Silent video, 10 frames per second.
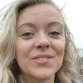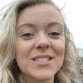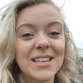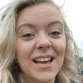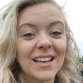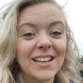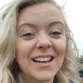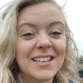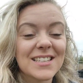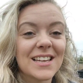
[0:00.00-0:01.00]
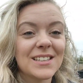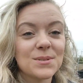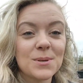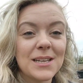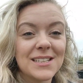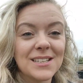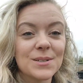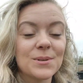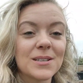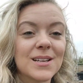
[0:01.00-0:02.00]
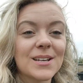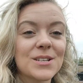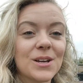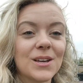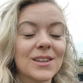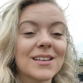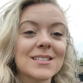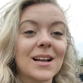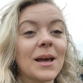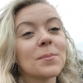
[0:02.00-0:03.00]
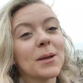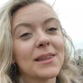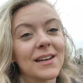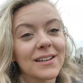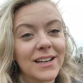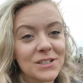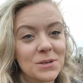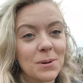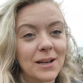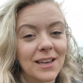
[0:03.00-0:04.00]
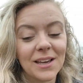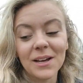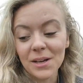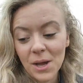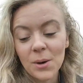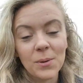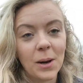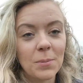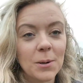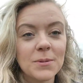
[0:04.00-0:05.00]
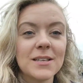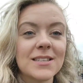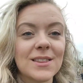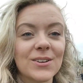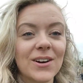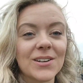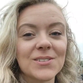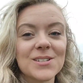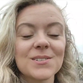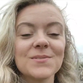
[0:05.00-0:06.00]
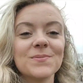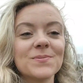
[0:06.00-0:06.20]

So yeah, let's get this weeded whilst I show you this clip, and then I'll catch you back here when I pop these in the ground.